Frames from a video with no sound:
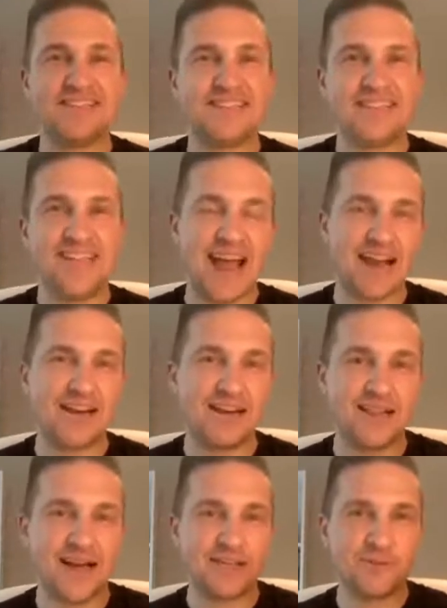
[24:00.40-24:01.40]
is the
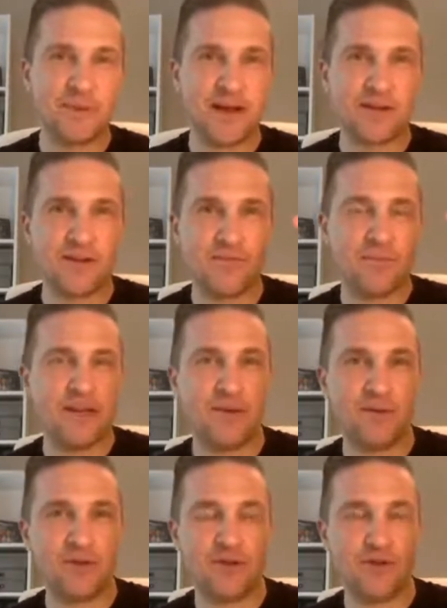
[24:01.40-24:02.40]
technical aspect of being
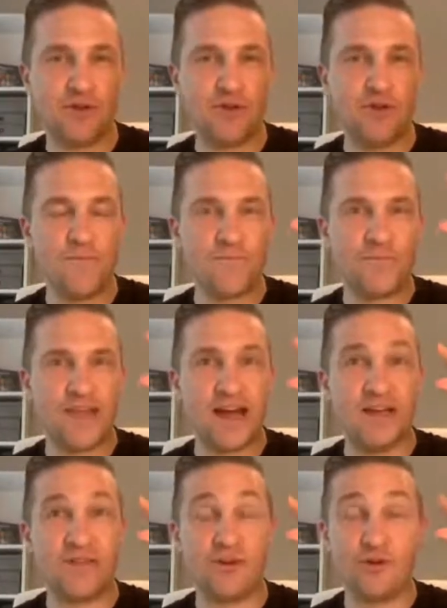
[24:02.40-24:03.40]
able to do
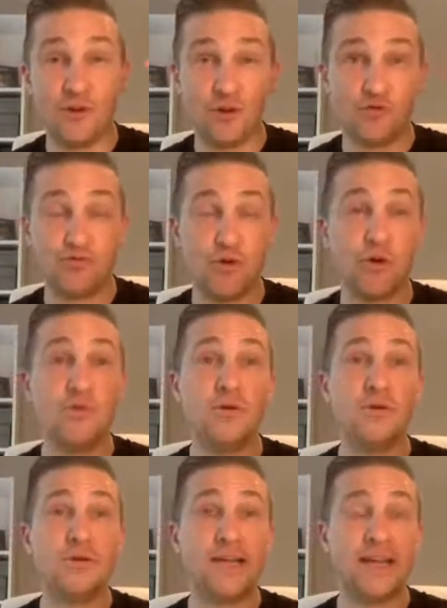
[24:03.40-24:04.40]
either your role
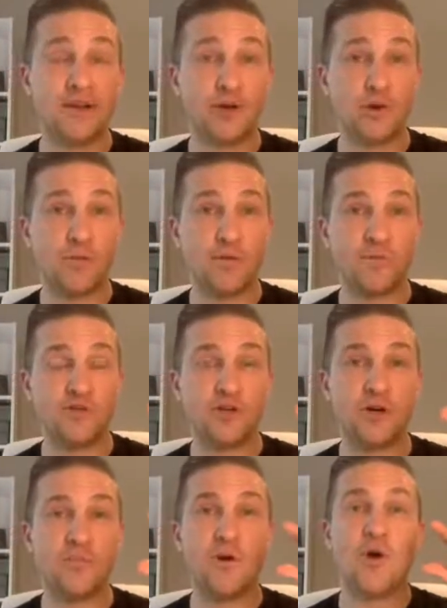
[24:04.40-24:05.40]
in a corporate
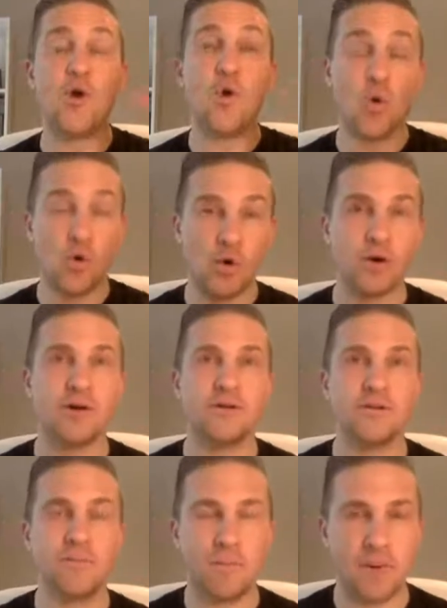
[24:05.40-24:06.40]
job or
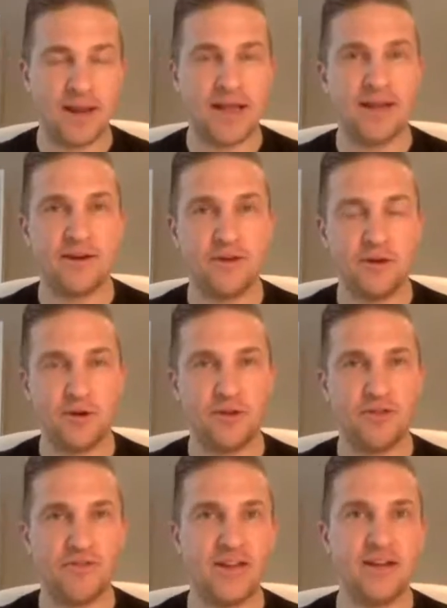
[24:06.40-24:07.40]
playing on
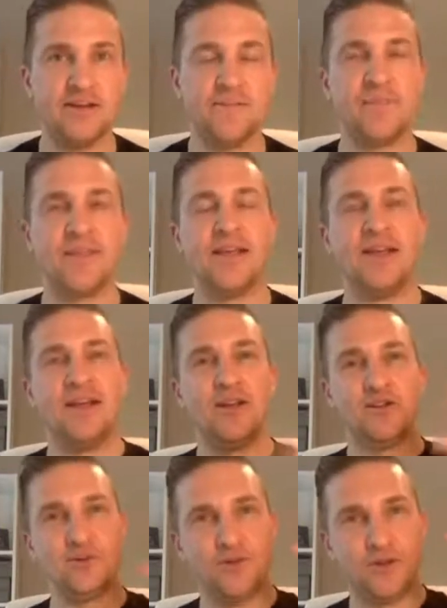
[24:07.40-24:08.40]
the field.
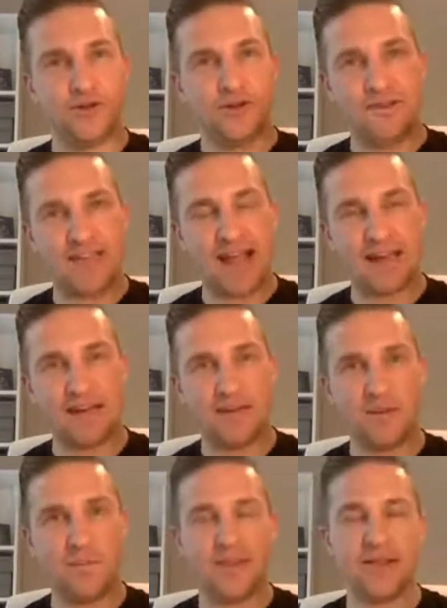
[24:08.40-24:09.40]
So your technical
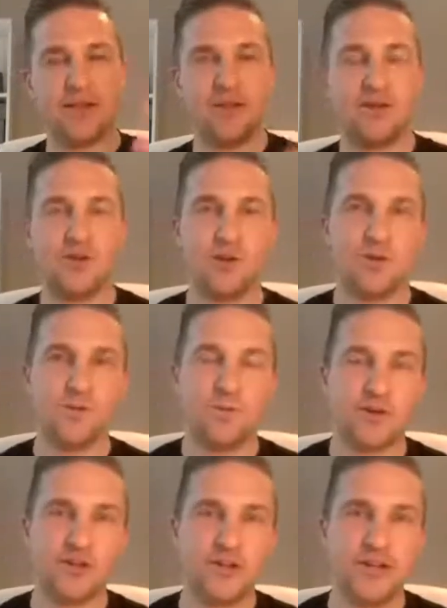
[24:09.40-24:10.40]
ability to do
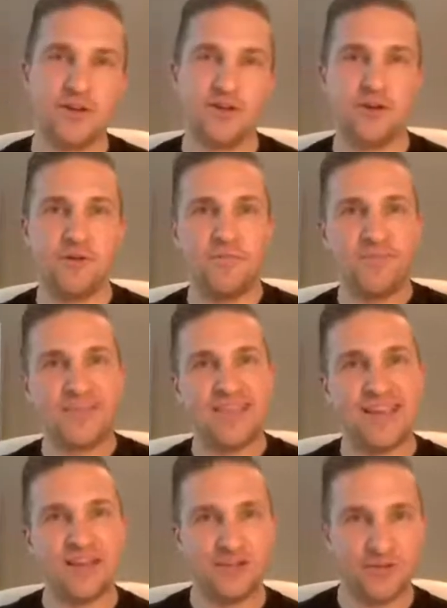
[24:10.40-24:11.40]
what you need to do.
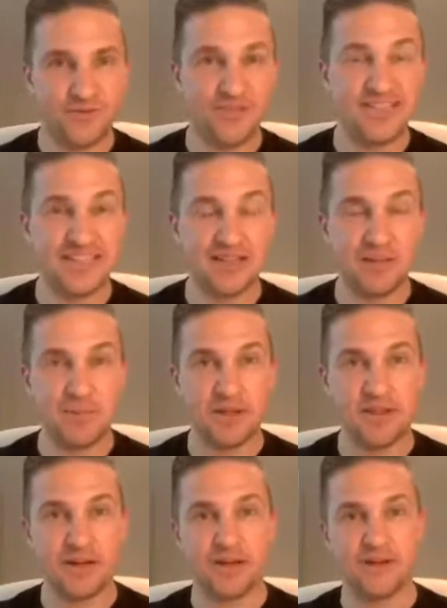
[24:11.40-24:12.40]
Then it's your physical
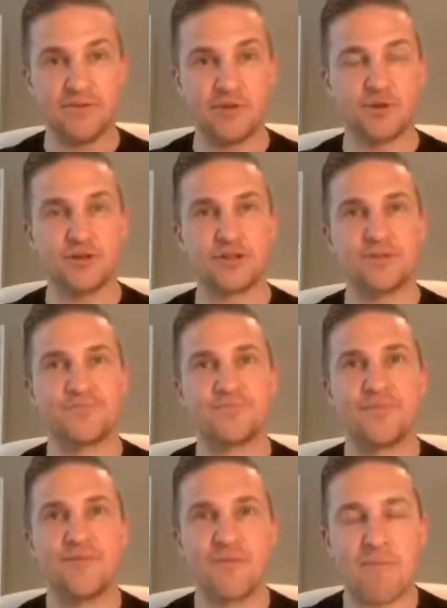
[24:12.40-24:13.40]
ability. And of course,
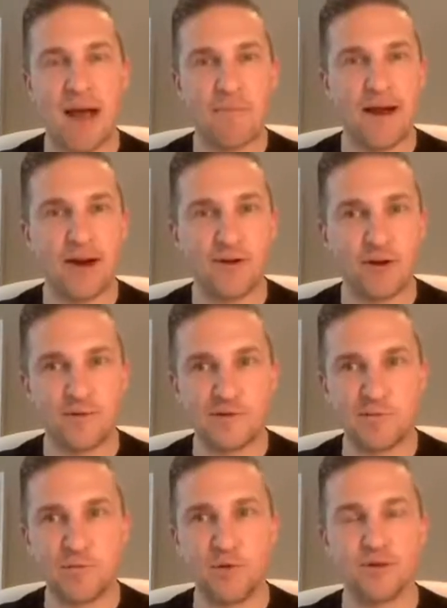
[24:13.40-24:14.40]
from my background of
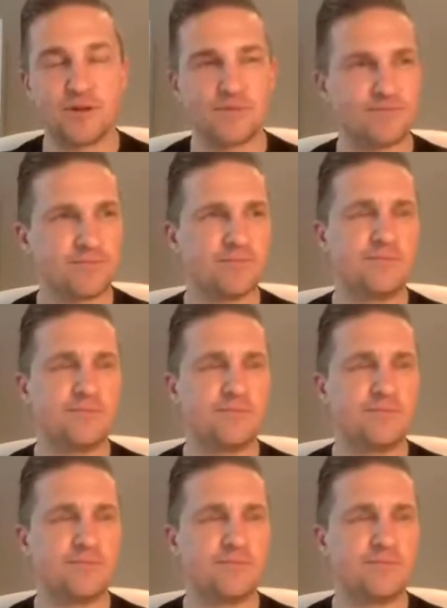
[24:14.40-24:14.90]
sport,